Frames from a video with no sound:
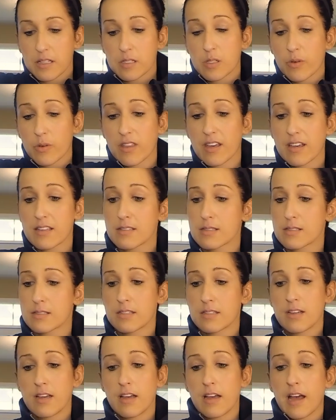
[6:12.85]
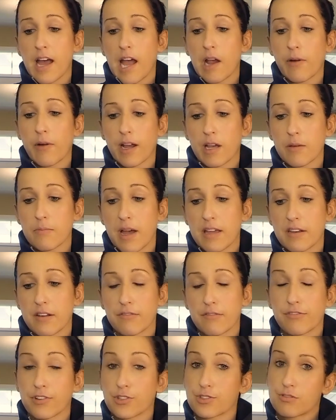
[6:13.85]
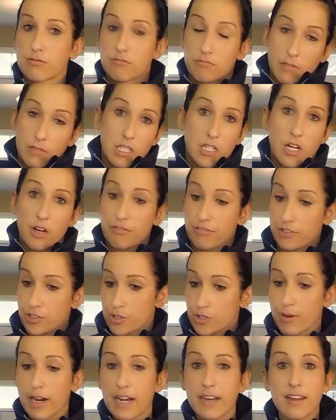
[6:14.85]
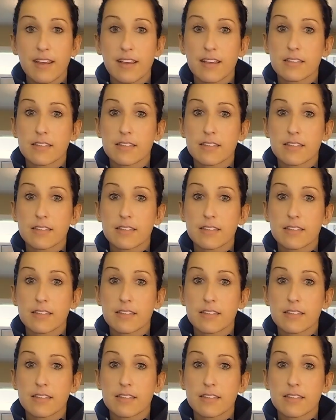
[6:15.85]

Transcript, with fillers: So this, I recommend it for, you know, for training.